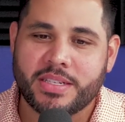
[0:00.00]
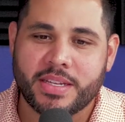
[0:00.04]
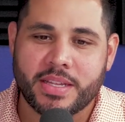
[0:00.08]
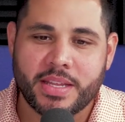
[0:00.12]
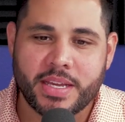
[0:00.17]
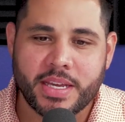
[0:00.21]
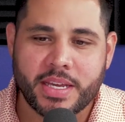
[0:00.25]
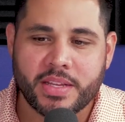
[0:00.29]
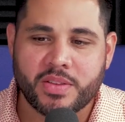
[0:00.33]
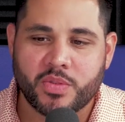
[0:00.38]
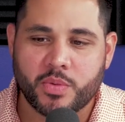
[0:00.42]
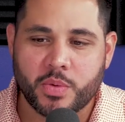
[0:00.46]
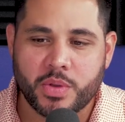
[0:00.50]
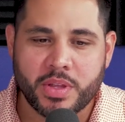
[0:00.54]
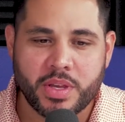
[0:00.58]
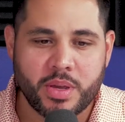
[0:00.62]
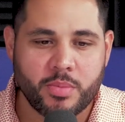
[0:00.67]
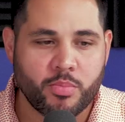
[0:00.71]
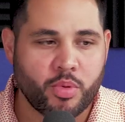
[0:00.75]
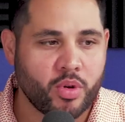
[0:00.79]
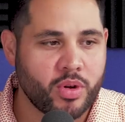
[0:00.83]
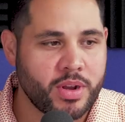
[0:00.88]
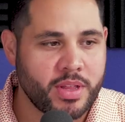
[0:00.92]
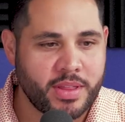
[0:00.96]
I think it's really
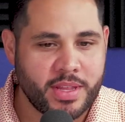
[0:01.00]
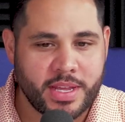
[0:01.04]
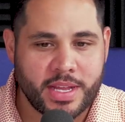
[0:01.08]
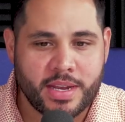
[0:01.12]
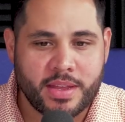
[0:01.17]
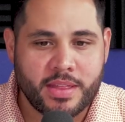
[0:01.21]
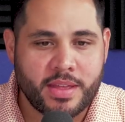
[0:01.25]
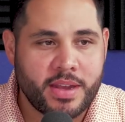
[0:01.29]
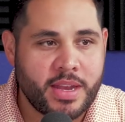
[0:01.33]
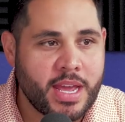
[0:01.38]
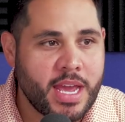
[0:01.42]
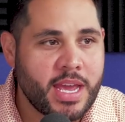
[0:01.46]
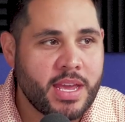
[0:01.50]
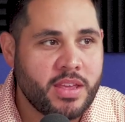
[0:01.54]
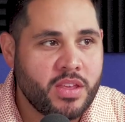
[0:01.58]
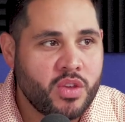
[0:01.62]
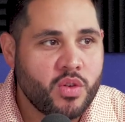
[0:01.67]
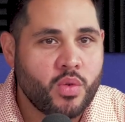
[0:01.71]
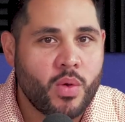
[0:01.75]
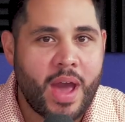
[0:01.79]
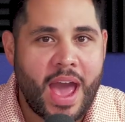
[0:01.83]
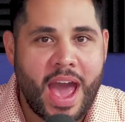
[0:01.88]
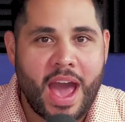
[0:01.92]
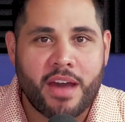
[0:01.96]
important. At the end of the day,
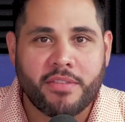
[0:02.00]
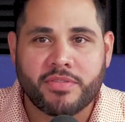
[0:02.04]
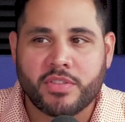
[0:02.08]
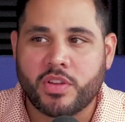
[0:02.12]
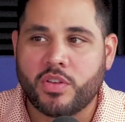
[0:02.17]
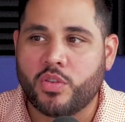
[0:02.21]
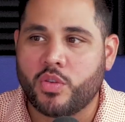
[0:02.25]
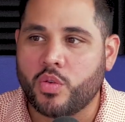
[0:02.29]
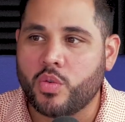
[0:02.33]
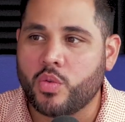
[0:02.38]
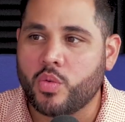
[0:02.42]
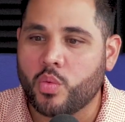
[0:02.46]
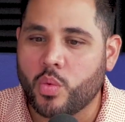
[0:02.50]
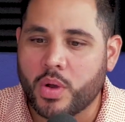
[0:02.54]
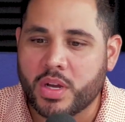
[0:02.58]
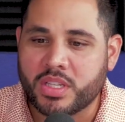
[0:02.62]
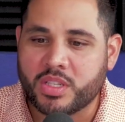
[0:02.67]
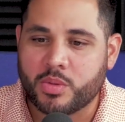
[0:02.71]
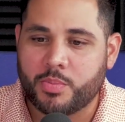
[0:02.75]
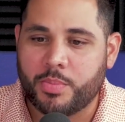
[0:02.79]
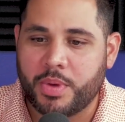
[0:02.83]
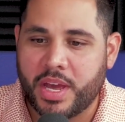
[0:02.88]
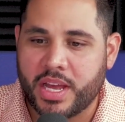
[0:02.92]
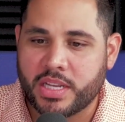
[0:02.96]
you have to do
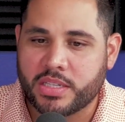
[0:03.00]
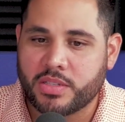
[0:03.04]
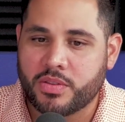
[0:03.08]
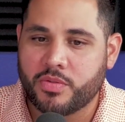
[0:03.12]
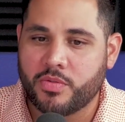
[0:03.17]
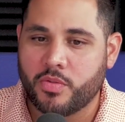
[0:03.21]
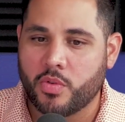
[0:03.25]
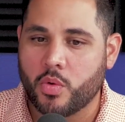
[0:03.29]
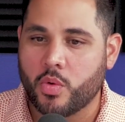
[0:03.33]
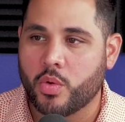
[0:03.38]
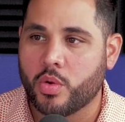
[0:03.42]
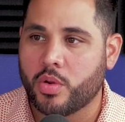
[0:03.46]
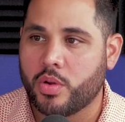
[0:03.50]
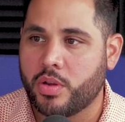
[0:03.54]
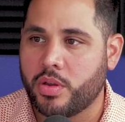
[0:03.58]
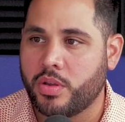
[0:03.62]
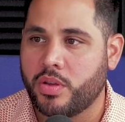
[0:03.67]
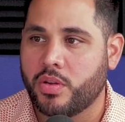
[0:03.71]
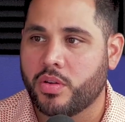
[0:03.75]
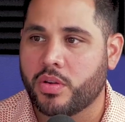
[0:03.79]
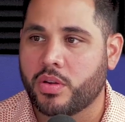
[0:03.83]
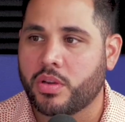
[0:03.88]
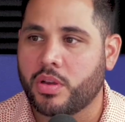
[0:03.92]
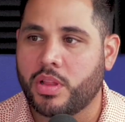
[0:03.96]
what's best for
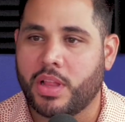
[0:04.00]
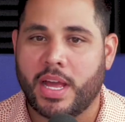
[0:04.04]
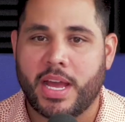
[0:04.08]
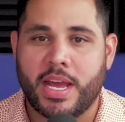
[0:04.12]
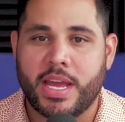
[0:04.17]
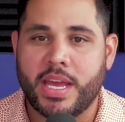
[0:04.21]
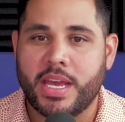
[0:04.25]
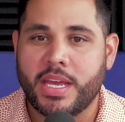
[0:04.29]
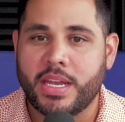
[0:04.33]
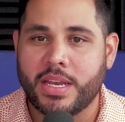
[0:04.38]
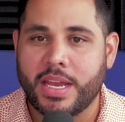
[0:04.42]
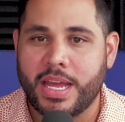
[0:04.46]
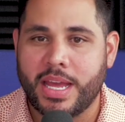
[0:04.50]
your client.